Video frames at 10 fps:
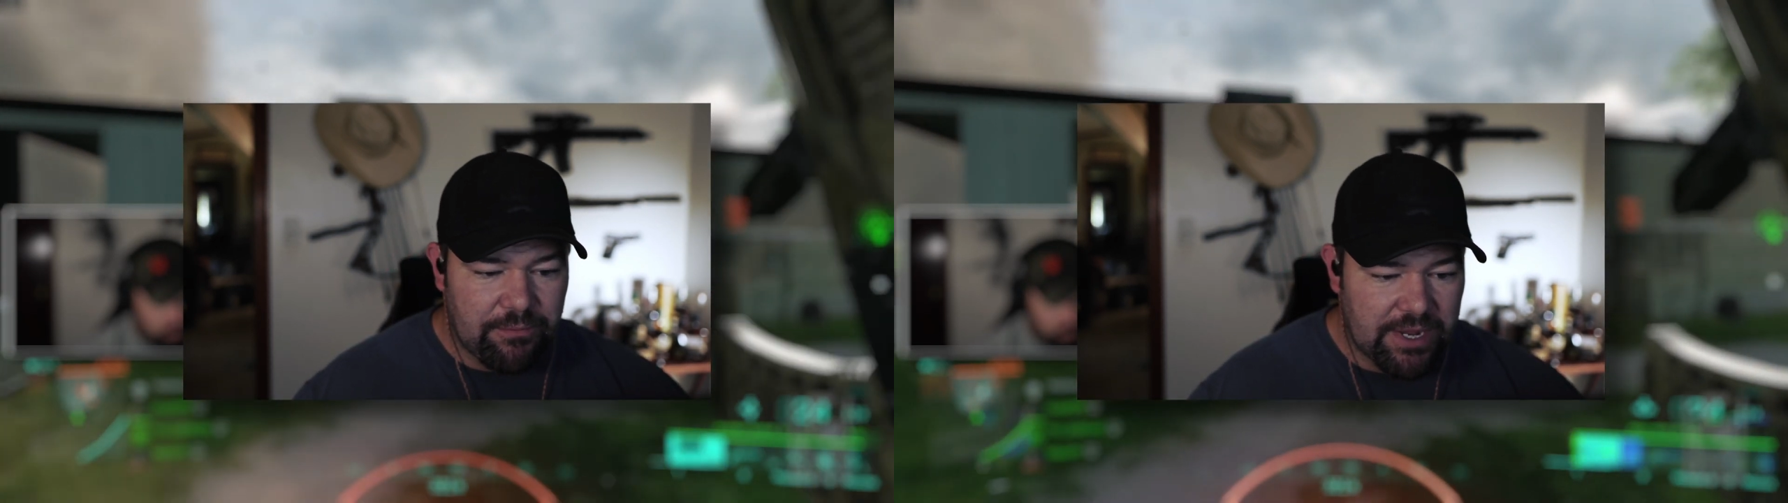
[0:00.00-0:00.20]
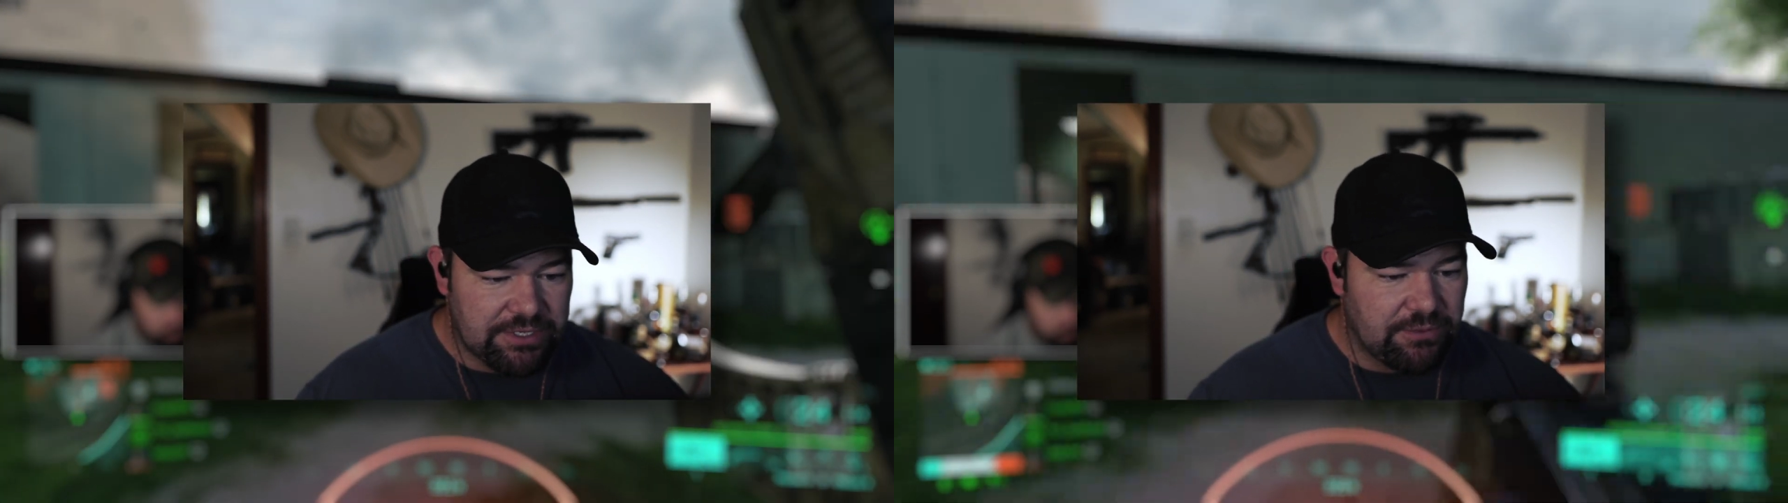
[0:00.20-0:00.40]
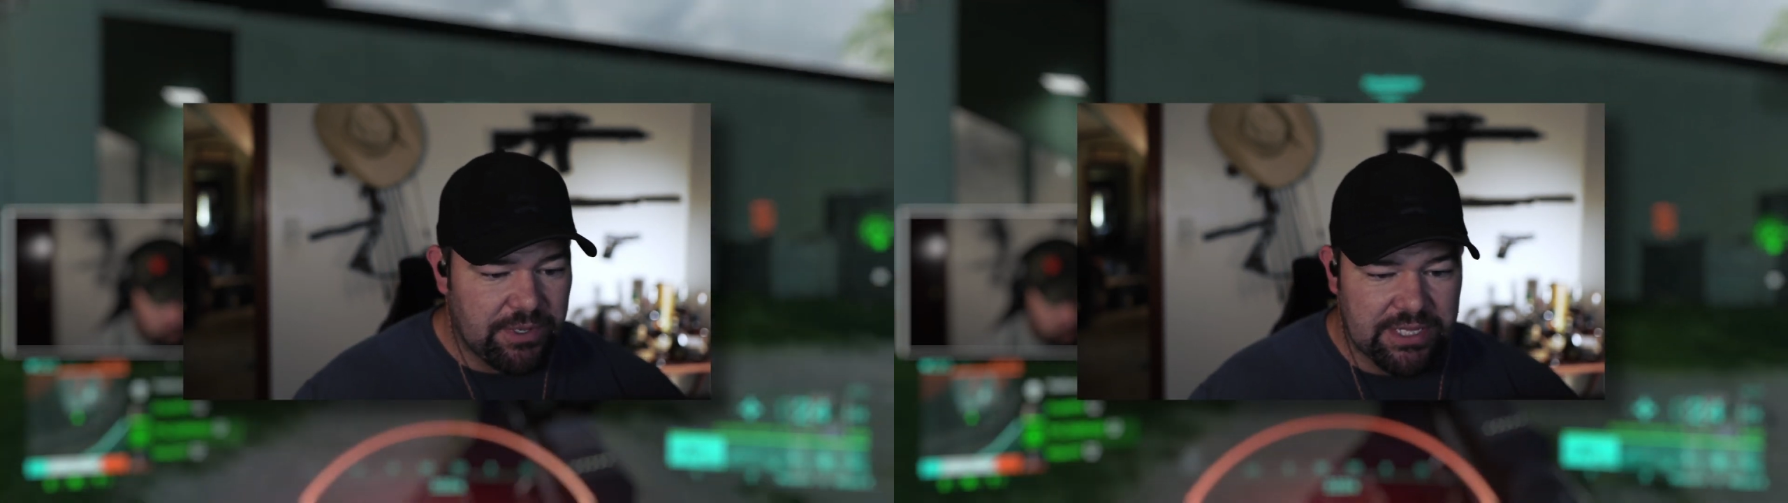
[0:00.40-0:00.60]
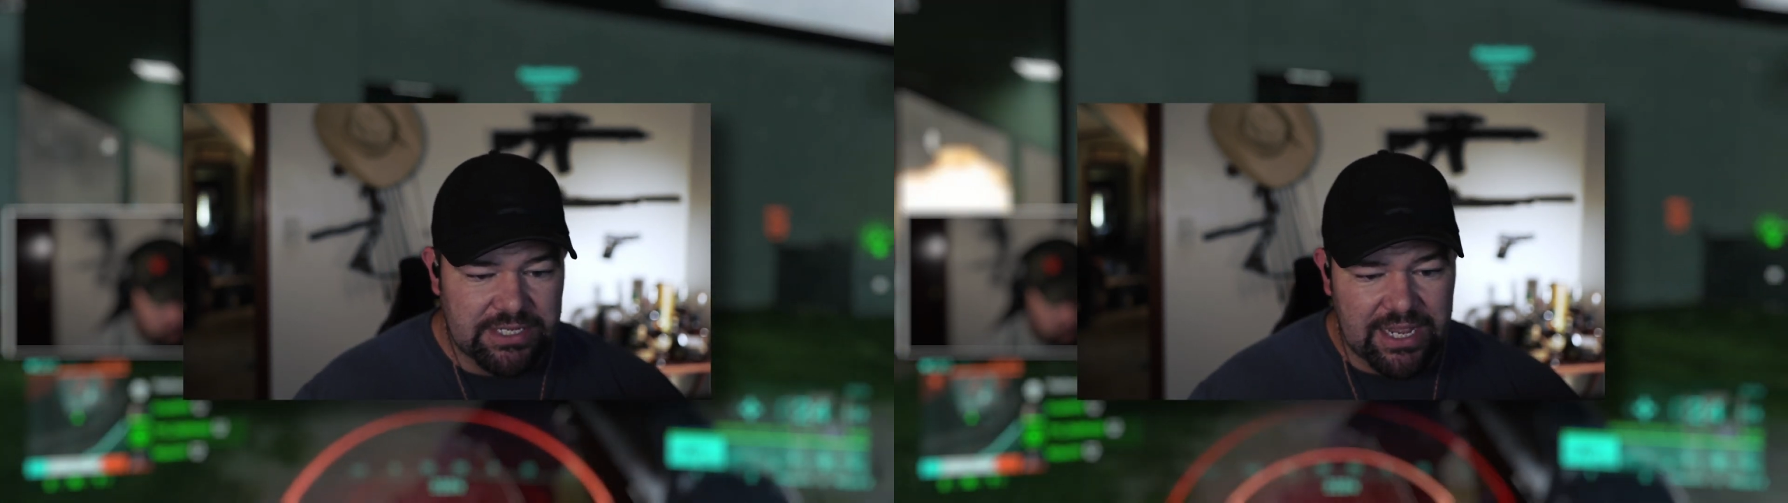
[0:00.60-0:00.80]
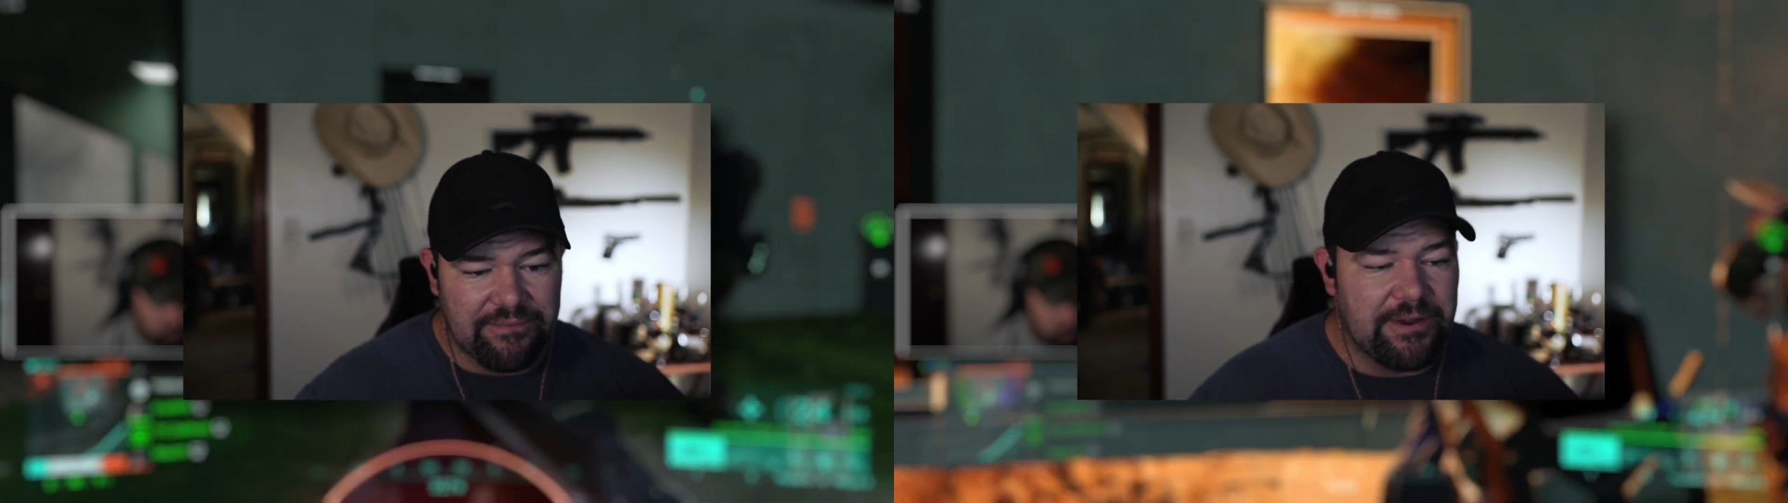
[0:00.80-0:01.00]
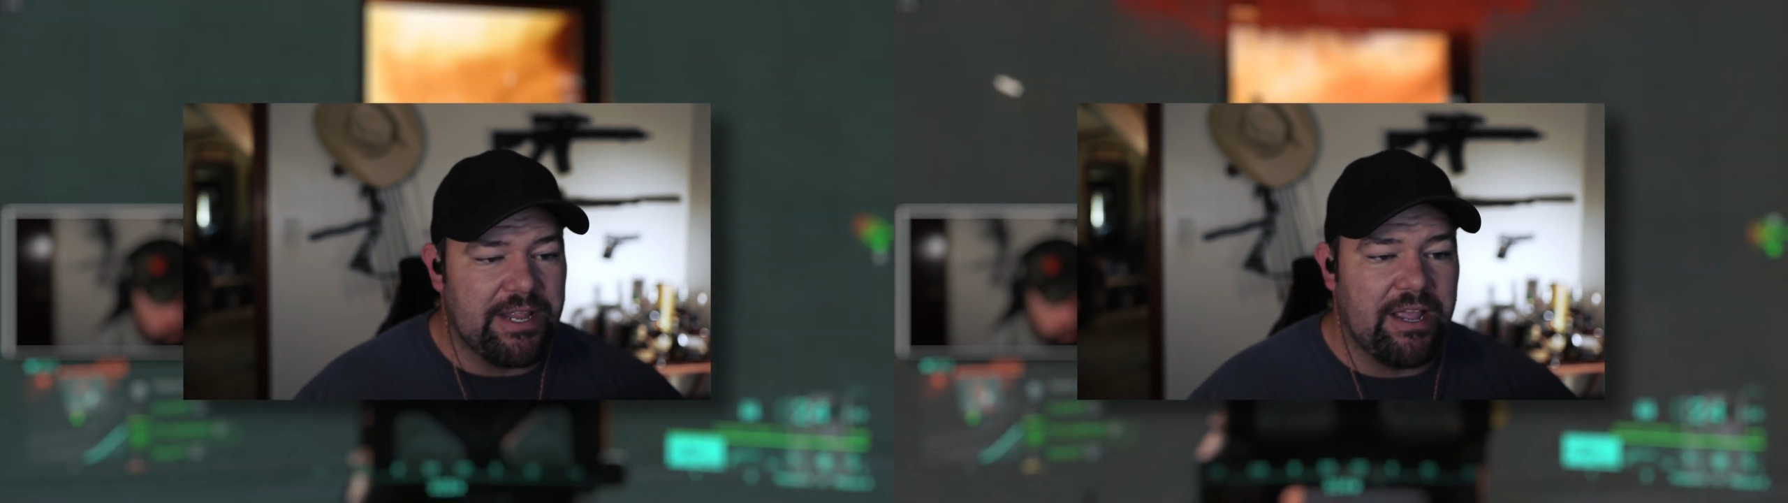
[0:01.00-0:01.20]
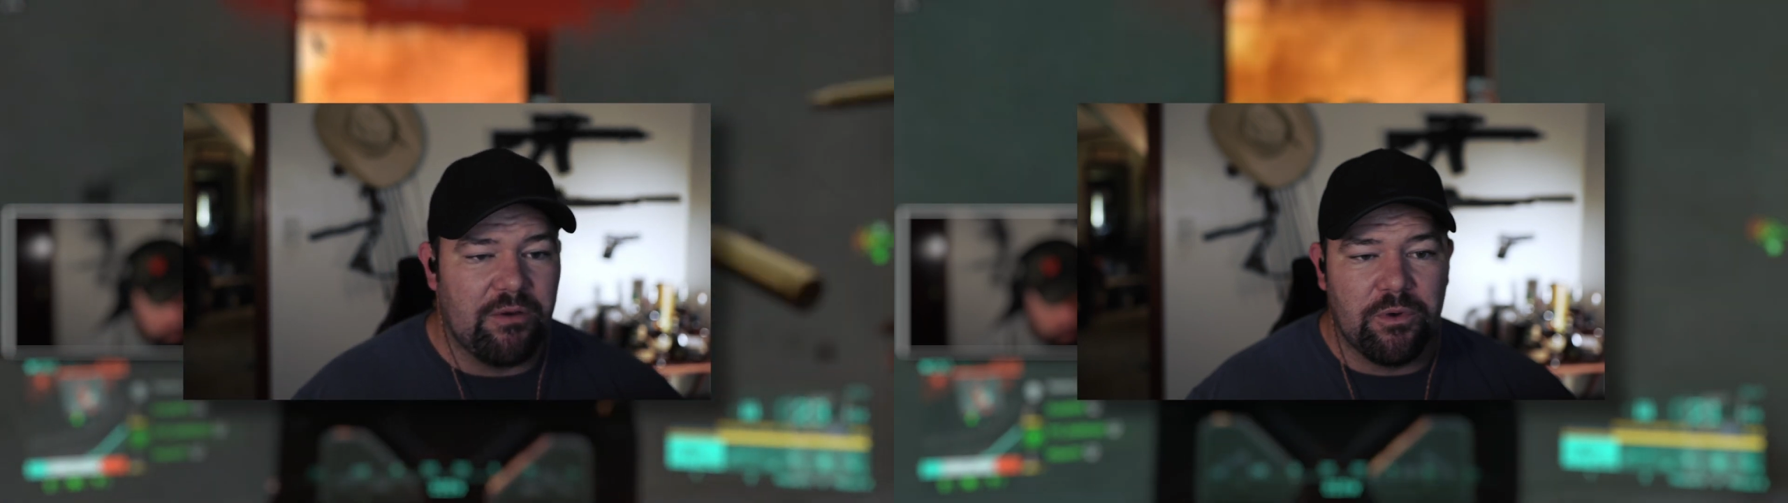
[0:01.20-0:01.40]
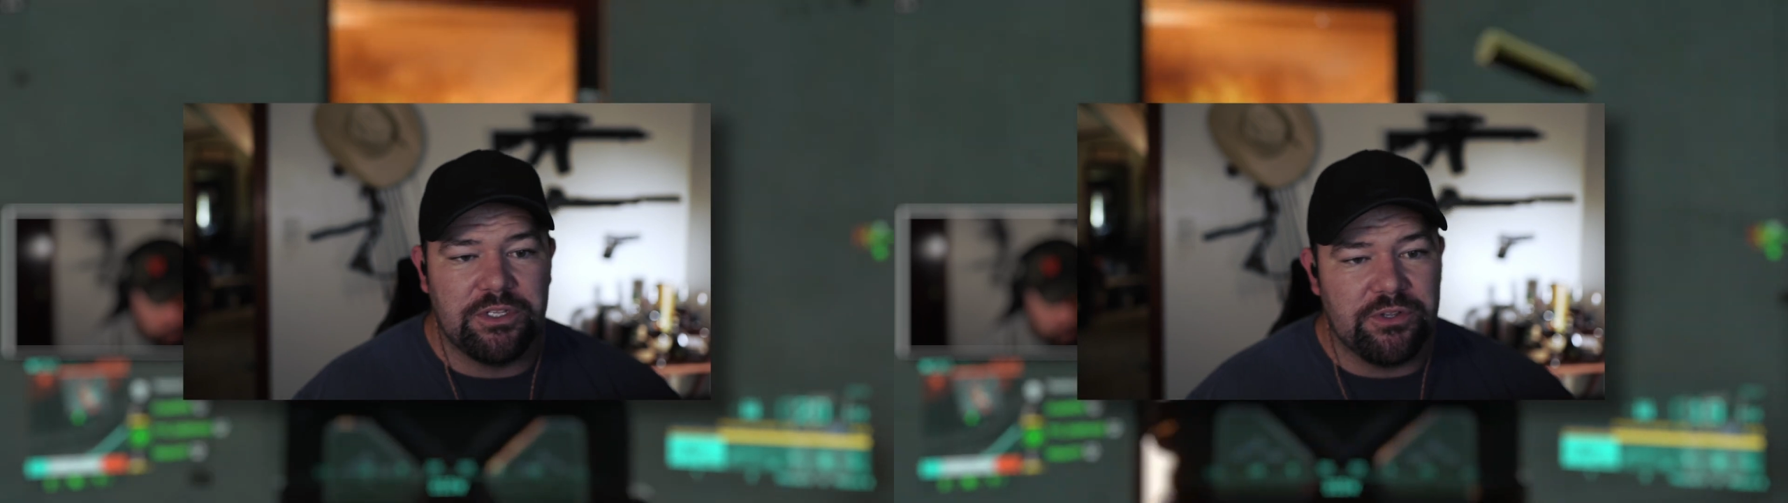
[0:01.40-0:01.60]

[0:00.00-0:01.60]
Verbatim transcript: and I wrestle with this every day on